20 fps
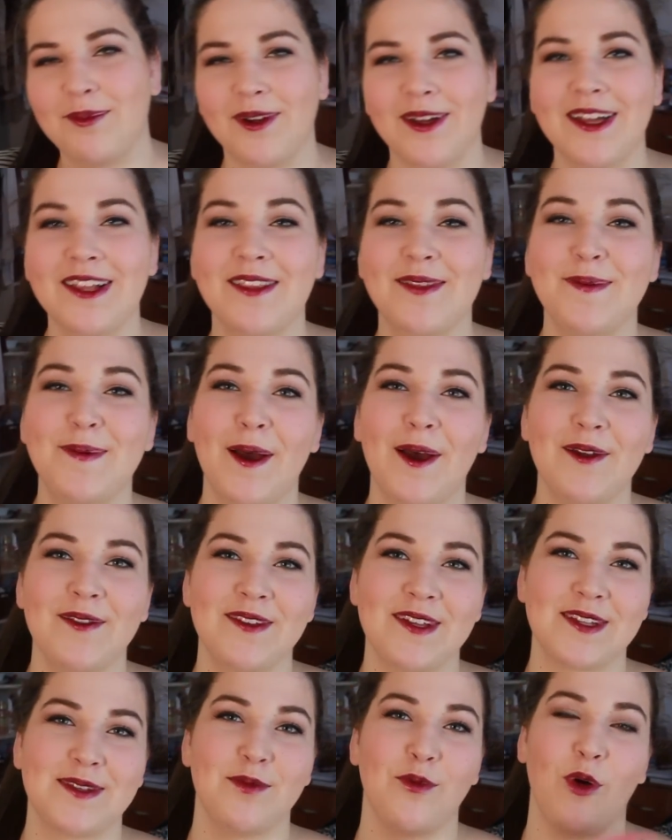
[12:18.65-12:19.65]
but it's about
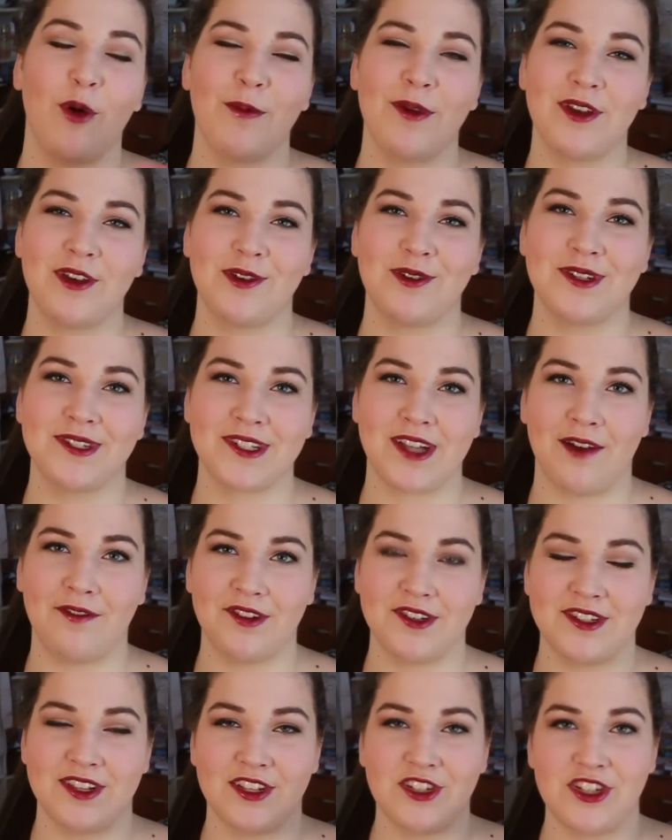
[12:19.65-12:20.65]
this woman who
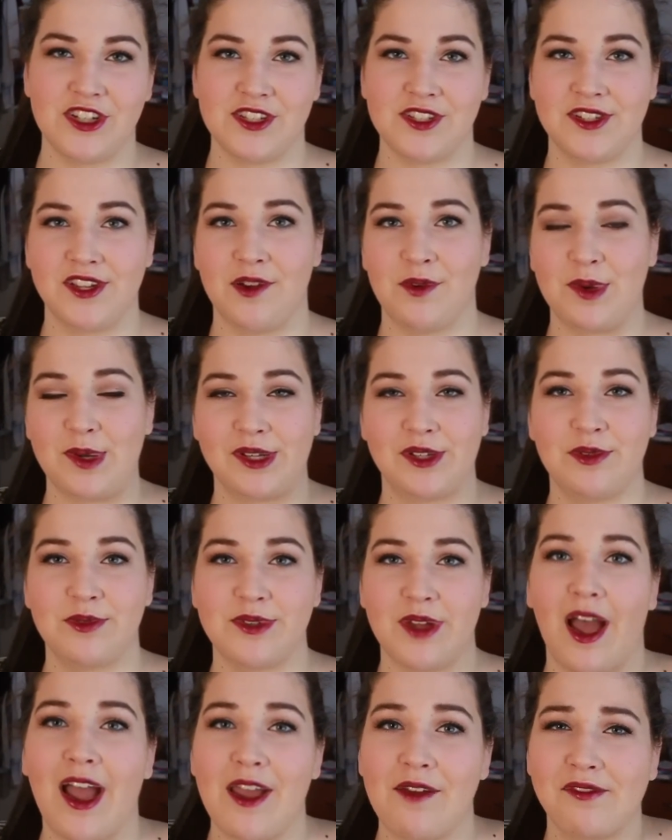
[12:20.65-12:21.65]
discovers that she's going to
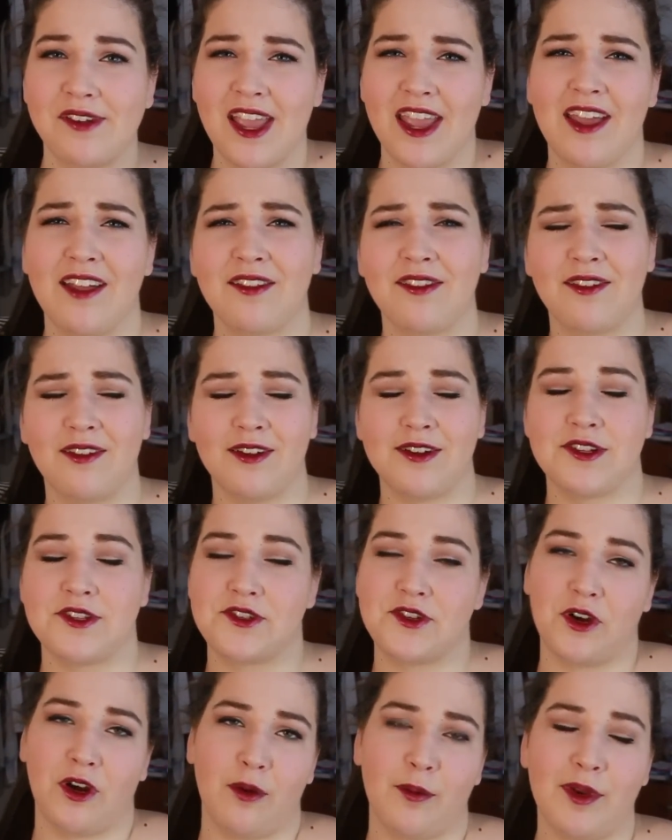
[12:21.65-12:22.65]
die of cancer,
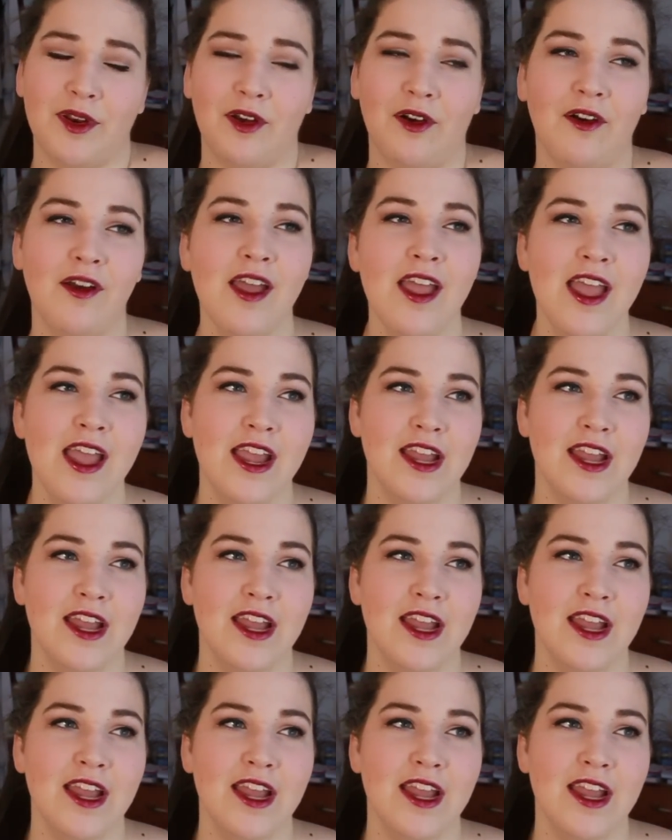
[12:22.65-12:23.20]
it's terminal,